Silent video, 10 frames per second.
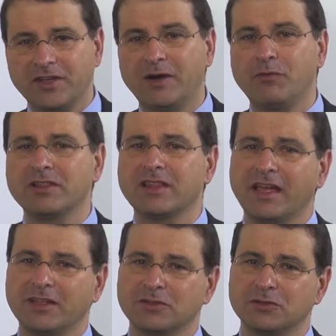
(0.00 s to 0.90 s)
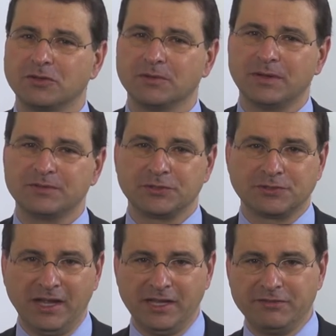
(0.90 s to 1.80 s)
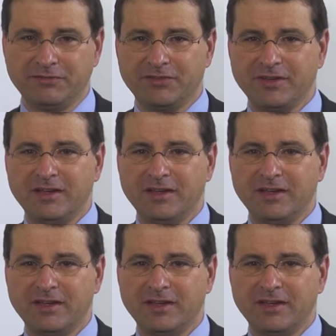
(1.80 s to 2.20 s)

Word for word: I would like to derive